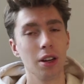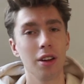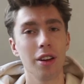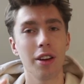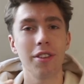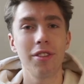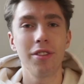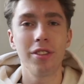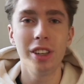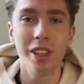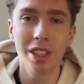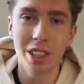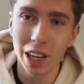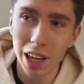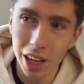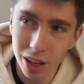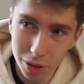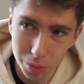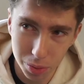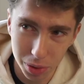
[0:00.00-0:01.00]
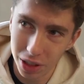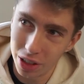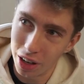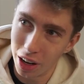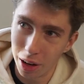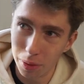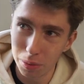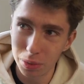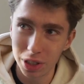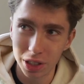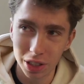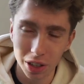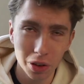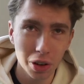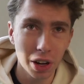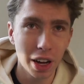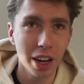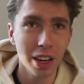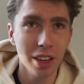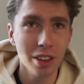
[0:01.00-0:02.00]
and these are beat up, so
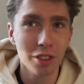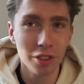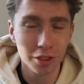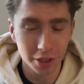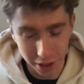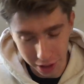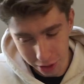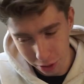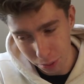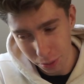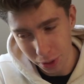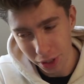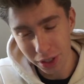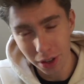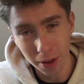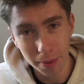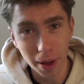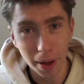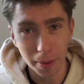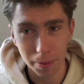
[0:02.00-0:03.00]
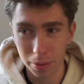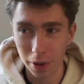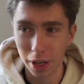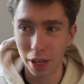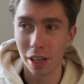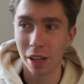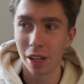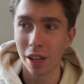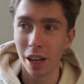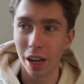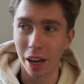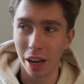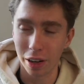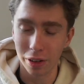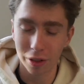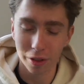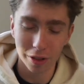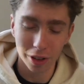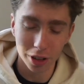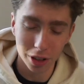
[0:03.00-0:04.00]
I don't need to beat them up, and I
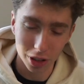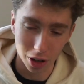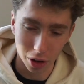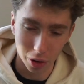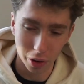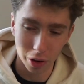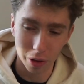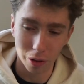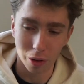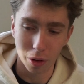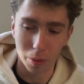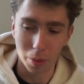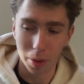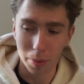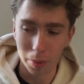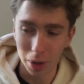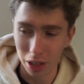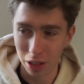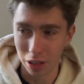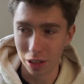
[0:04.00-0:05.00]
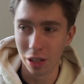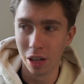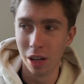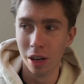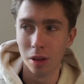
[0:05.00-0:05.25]
don't feel sorry for my money,